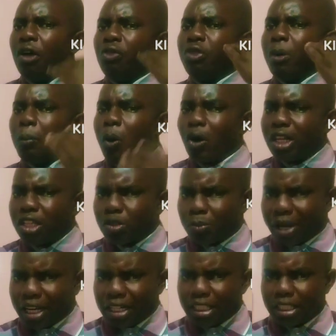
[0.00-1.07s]
the
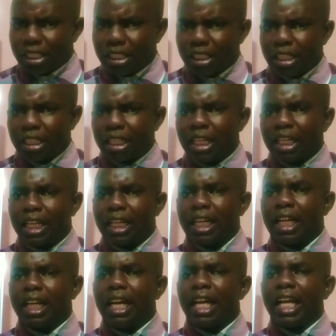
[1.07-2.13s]
policemen
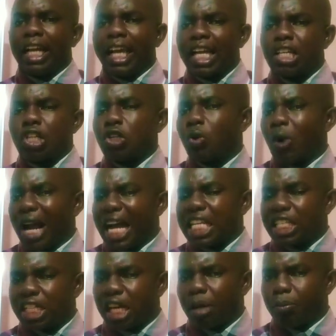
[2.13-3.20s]
get to
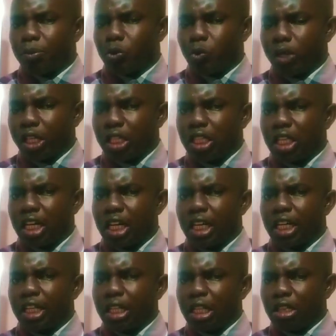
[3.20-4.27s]
catch up with
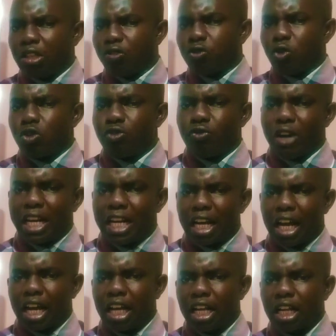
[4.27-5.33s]
the fruit
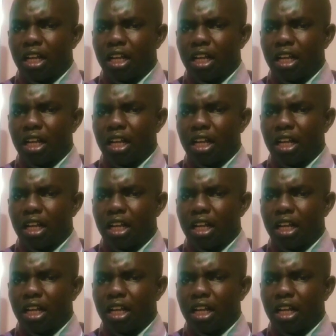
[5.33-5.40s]
vendor